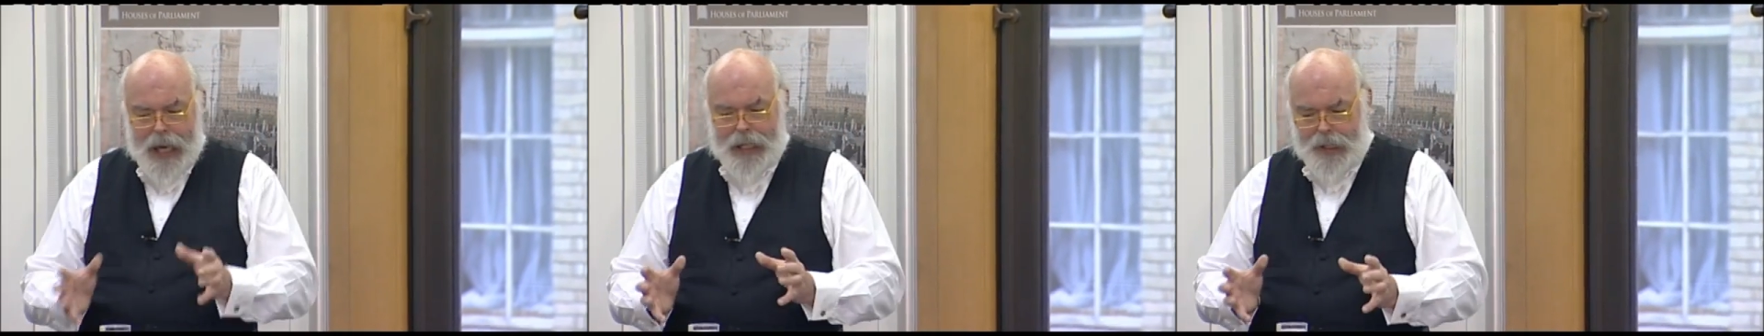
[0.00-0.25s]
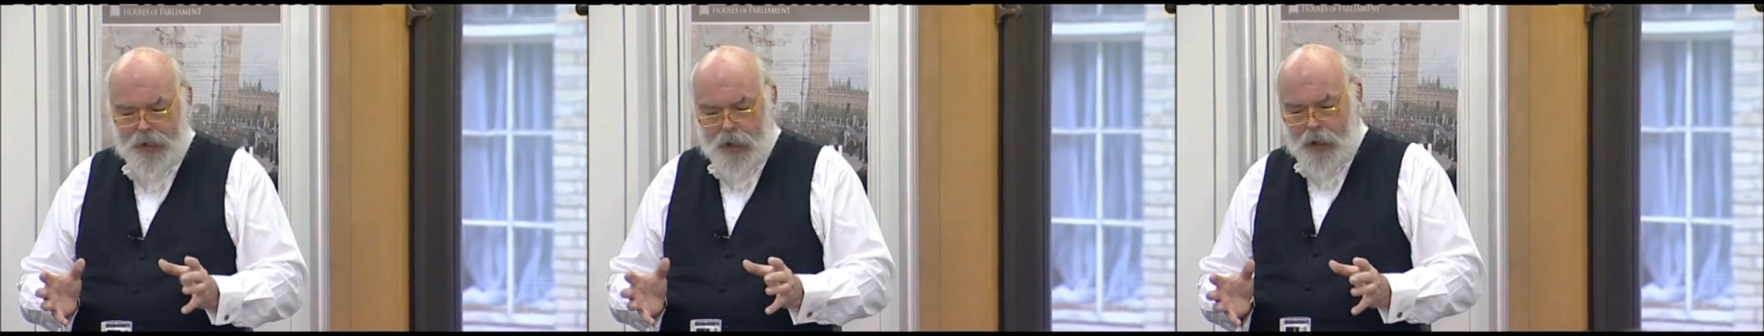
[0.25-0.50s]
that
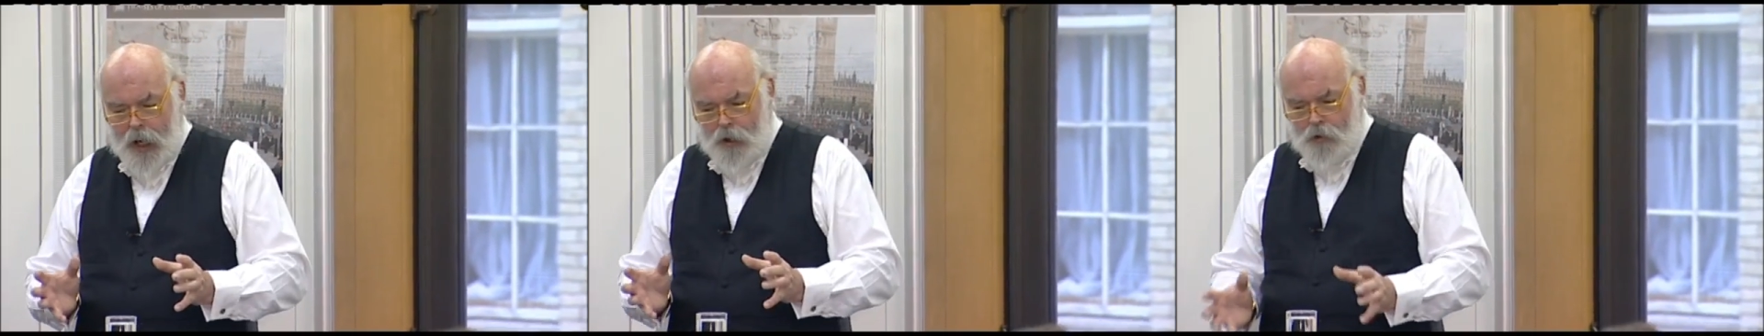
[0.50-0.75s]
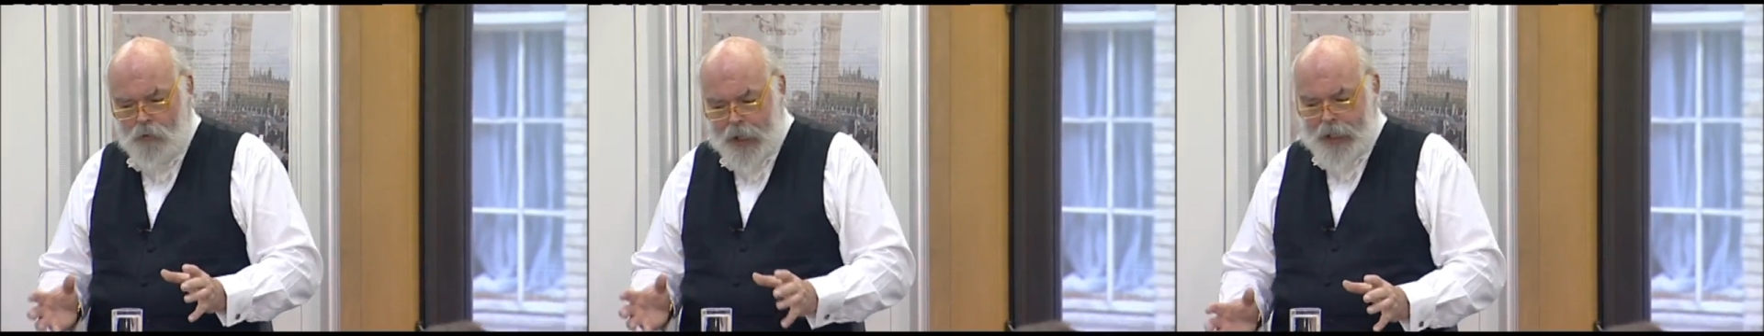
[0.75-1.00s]
is a, a
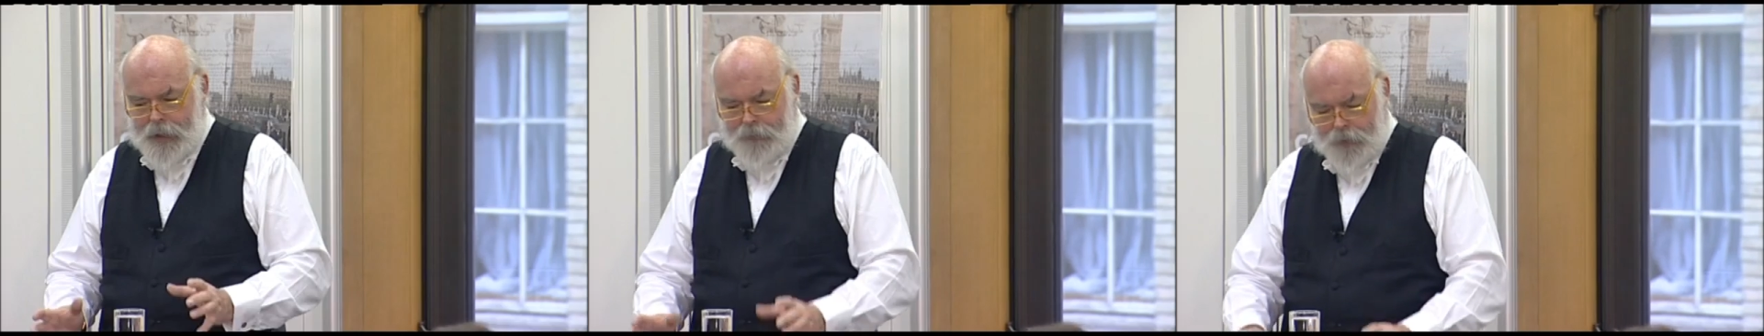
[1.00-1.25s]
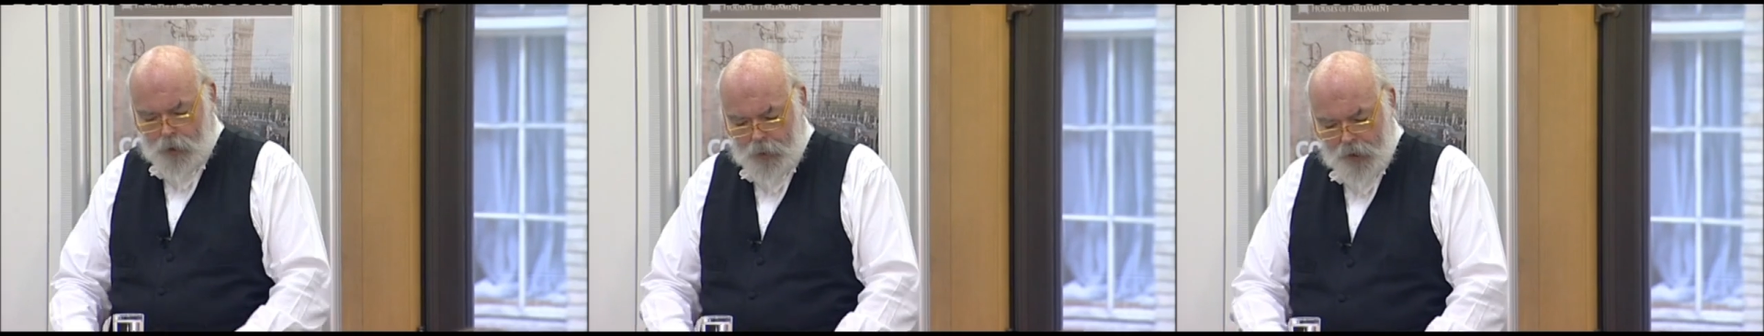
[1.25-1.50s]
great
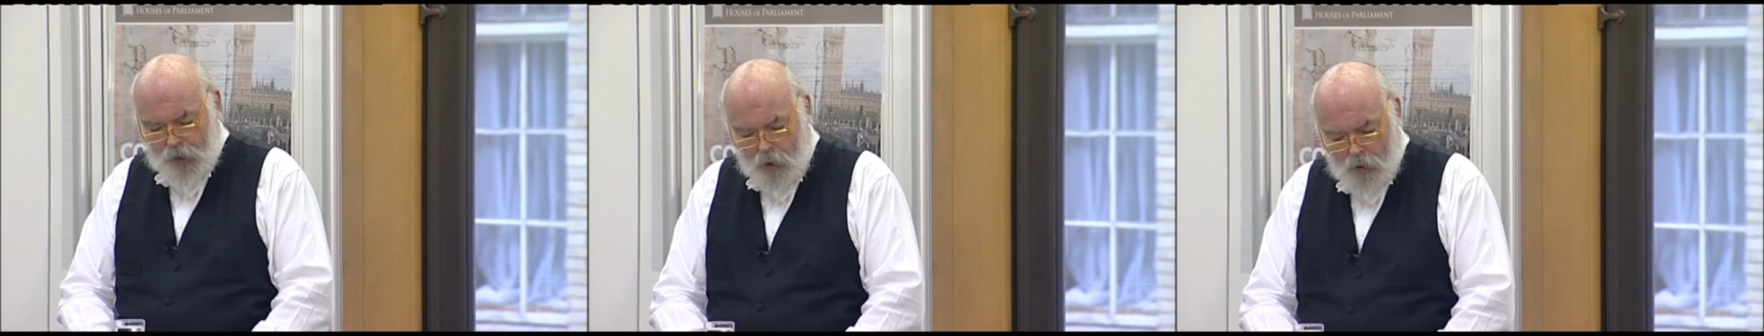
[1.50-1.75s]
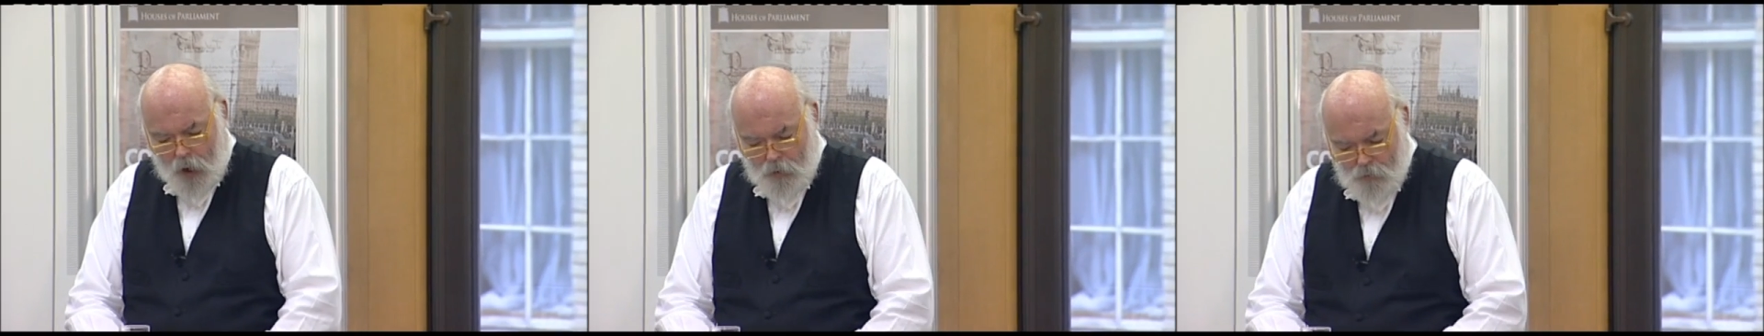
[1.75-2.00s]
influence
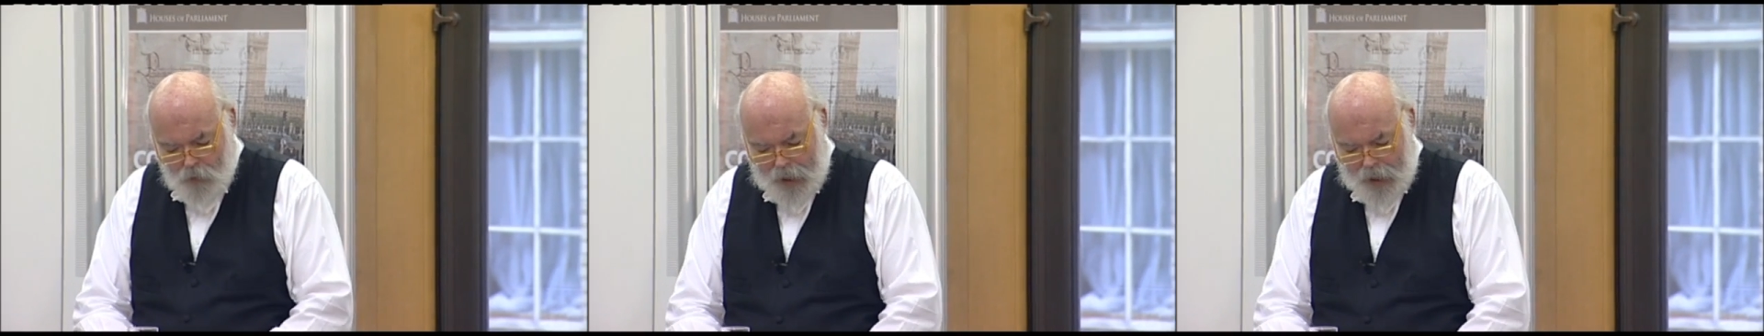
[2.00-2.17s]
on, on